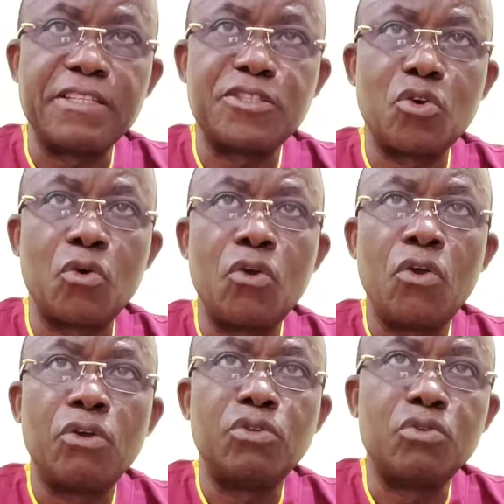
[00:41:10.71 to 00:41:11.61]
So
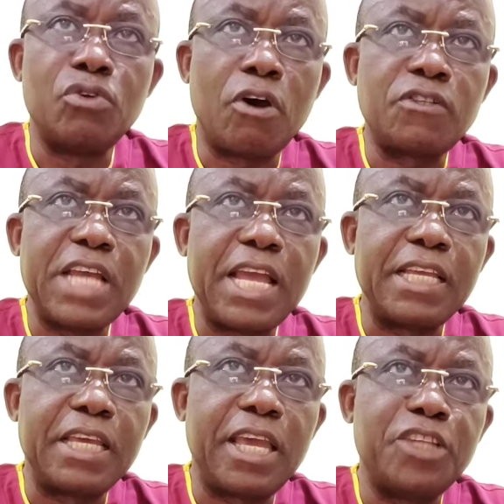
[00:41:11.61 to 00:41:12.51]
do not
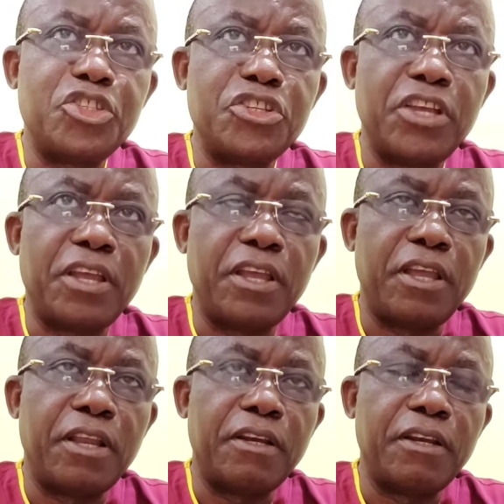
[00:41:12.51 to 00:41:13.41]
engage
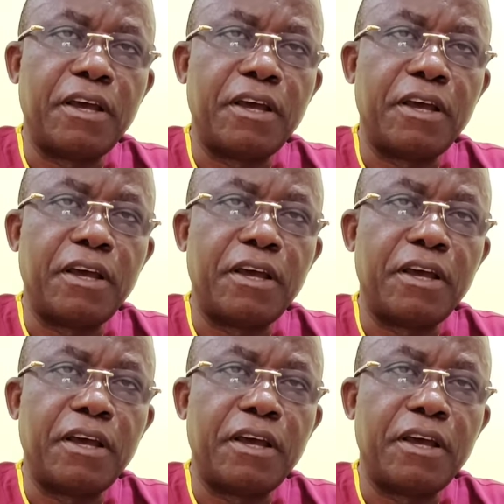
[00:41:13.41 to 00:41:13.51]
in